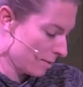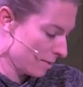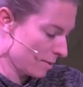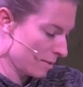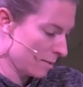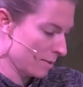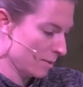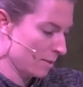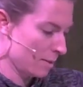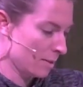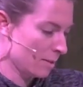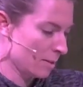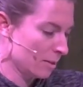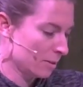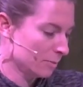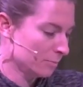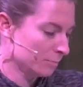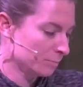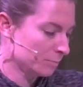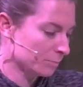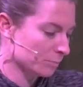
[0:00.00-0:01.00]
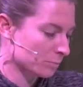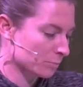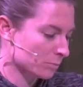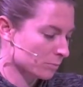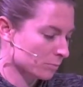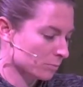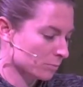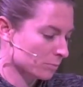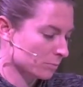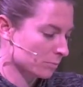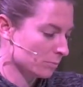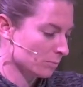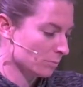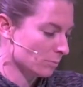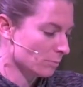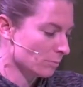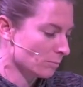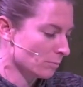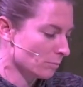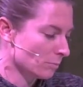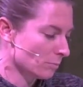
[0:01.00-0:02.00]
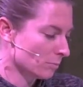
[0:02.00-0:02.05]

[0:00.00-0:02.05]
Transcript: Nothing is said.